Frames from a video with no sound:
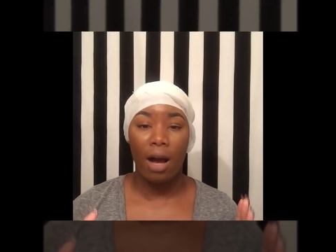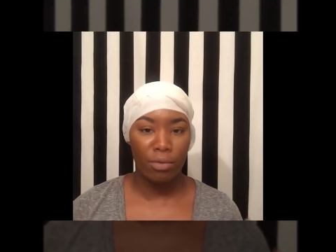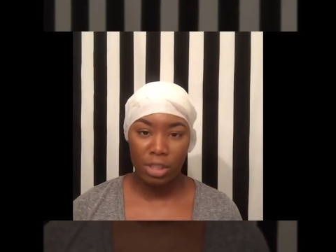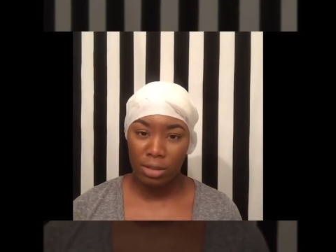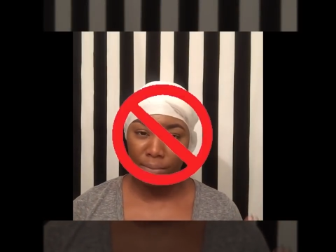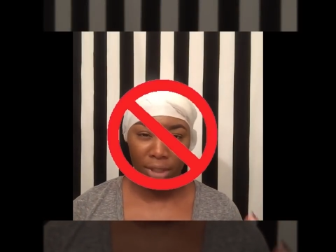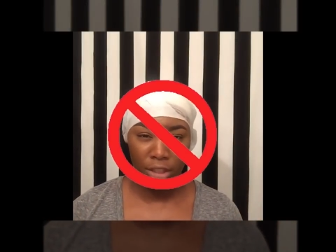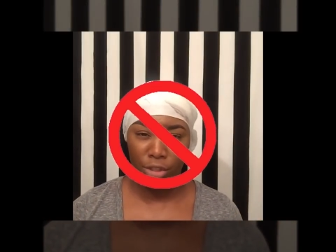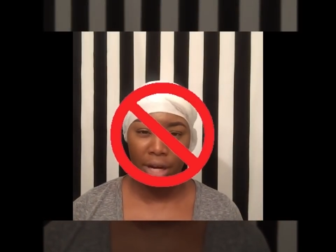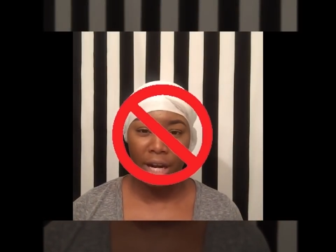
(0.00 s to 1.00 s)
I wouldn't
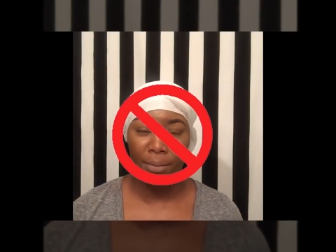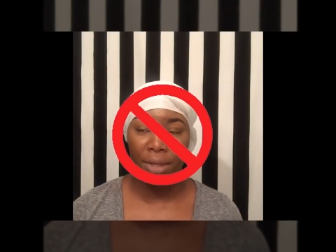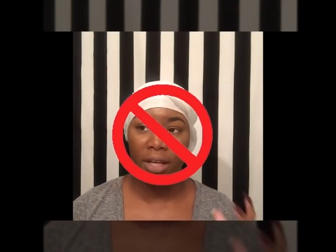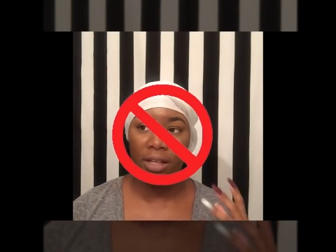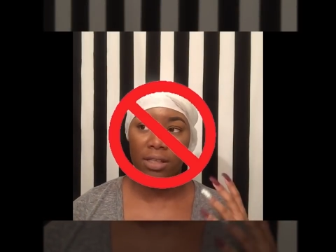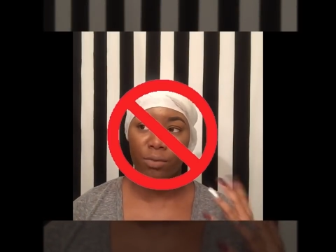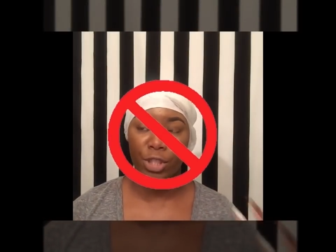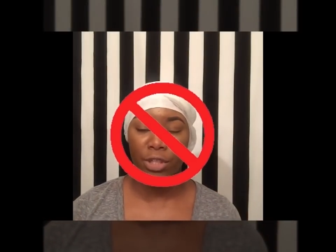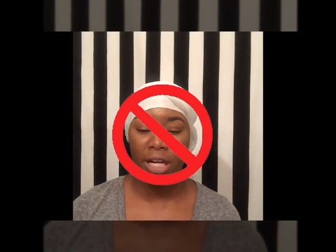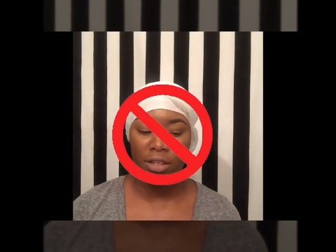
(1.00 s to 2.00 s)
bleach your hair, because
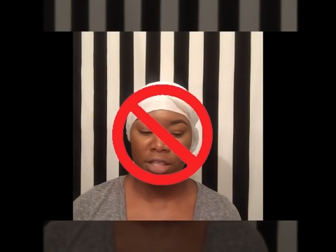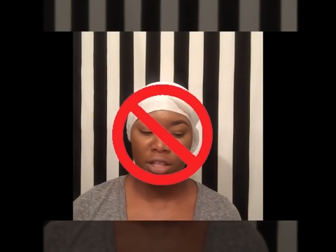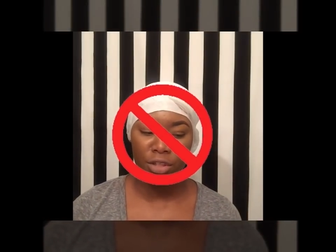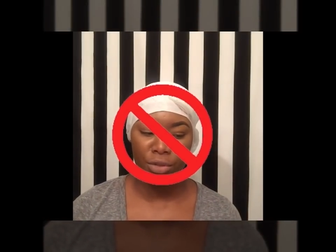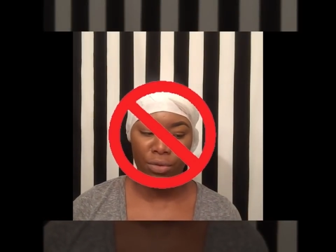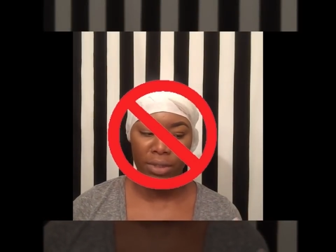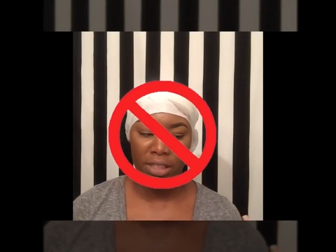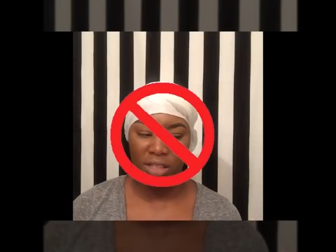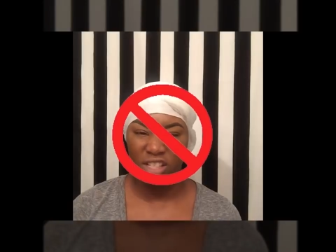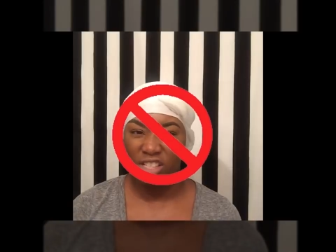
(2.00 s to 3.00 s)
what your hair is going to do
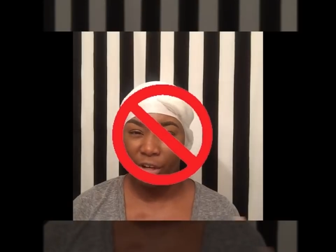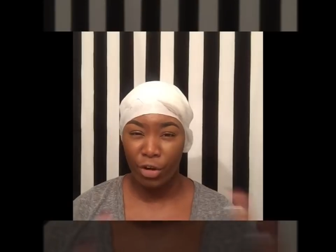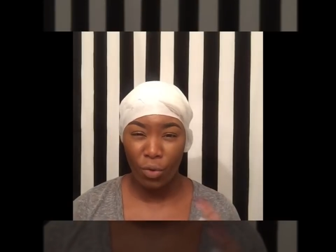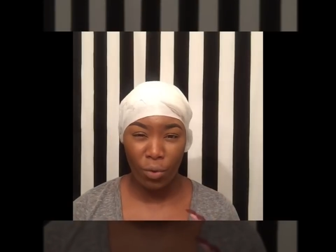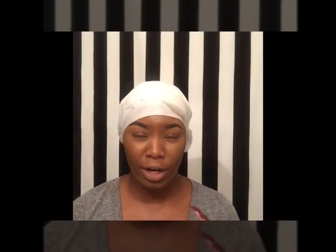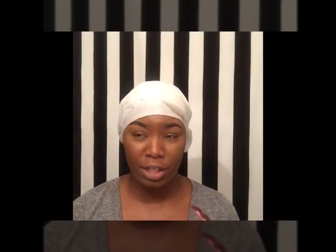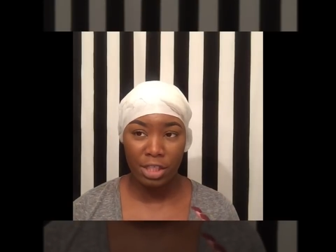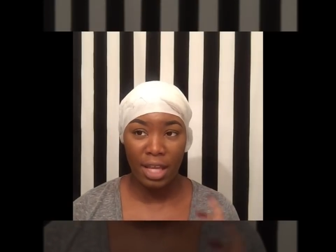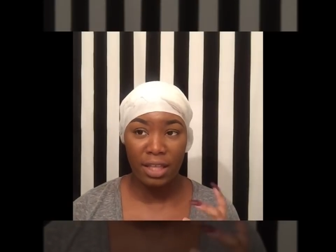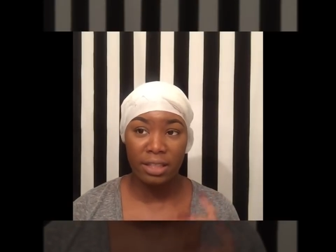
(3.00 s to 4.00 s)
is going to turn
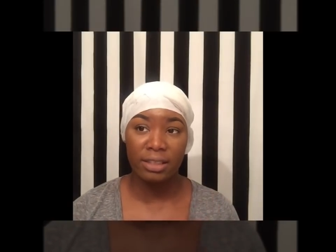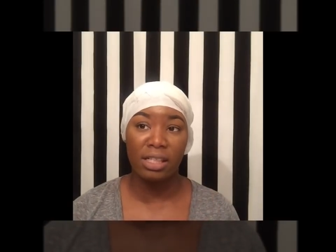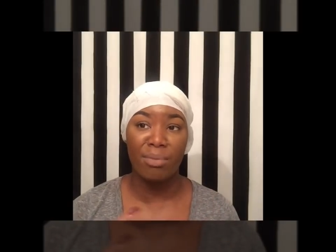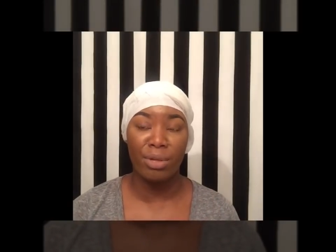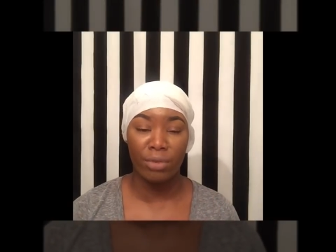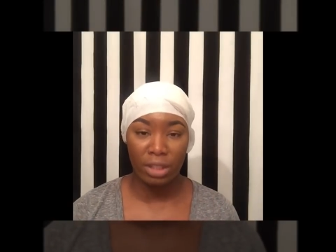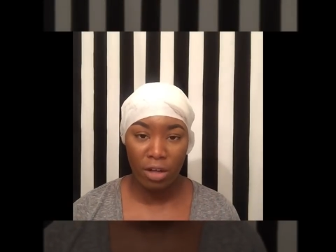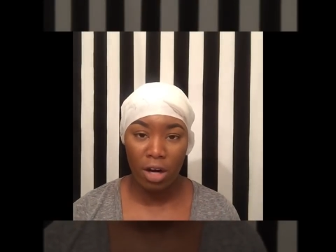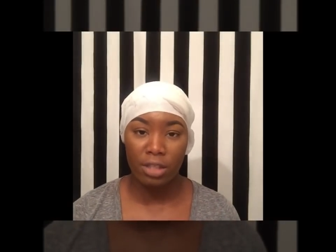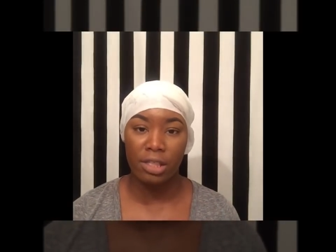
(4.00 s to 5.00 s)
orange, and then it's going to be
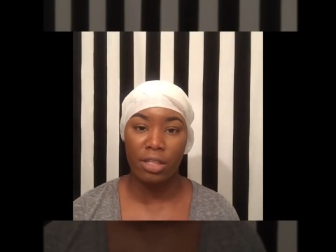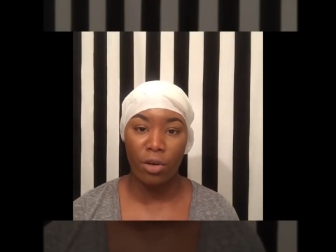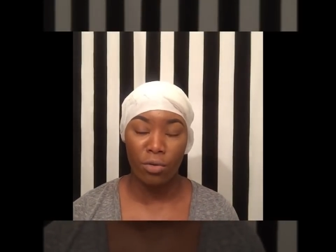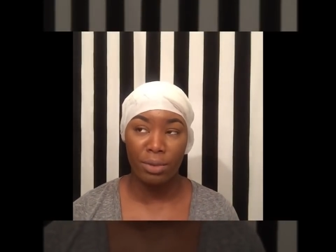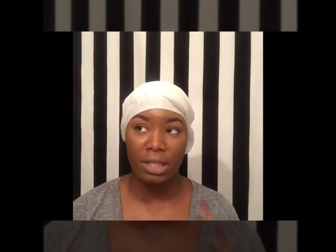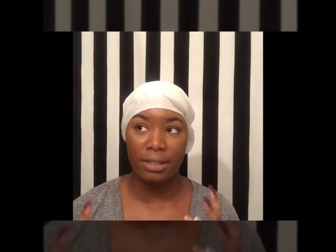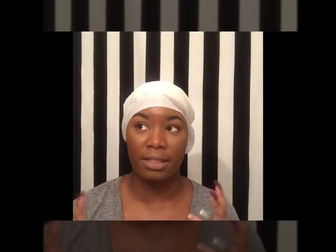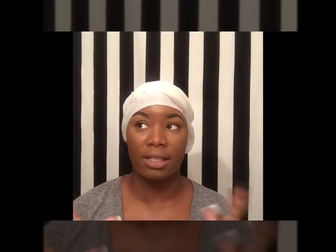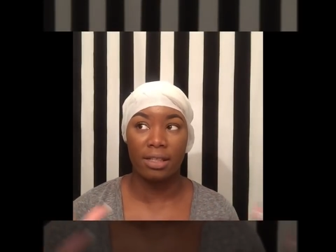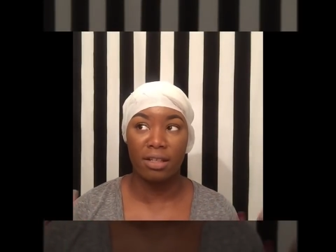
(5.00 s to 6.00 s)
really hard to tone because
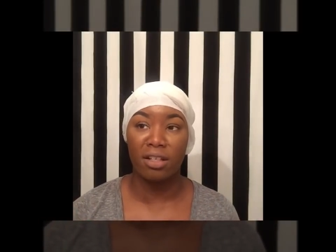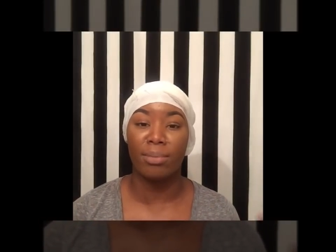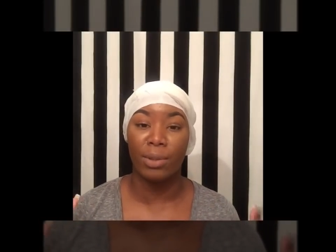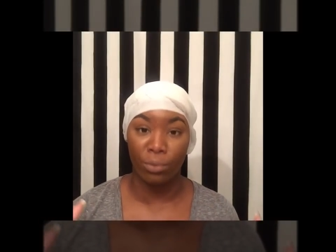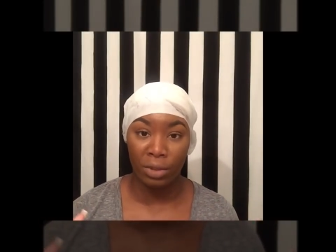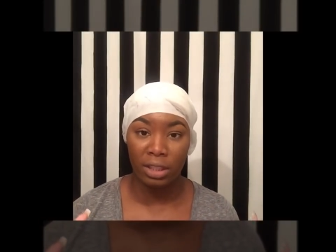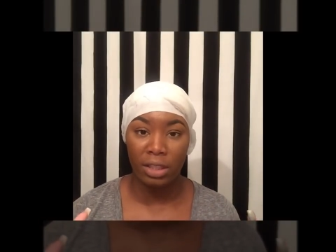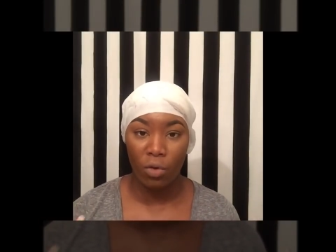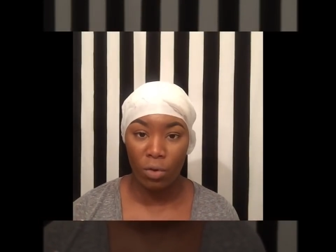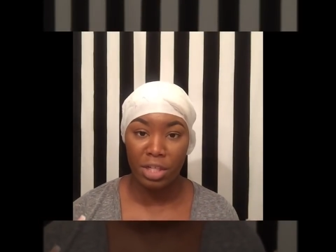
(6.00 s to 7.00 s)
it's going to be
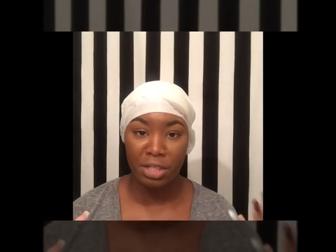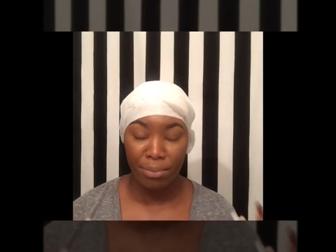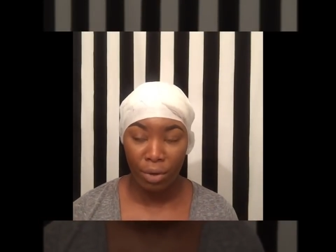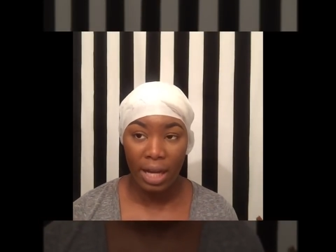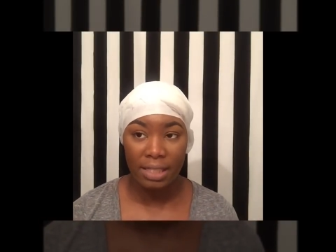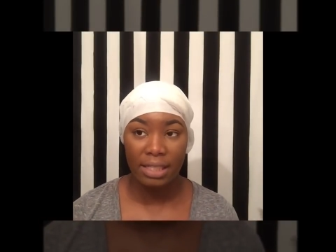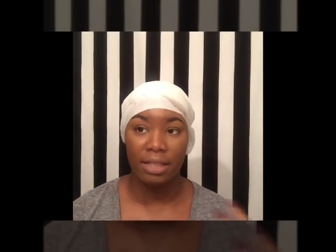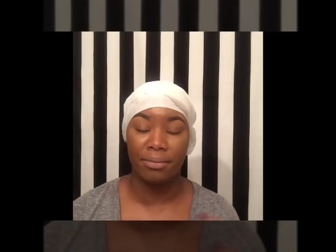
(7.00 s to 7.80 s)
really orange and brassy.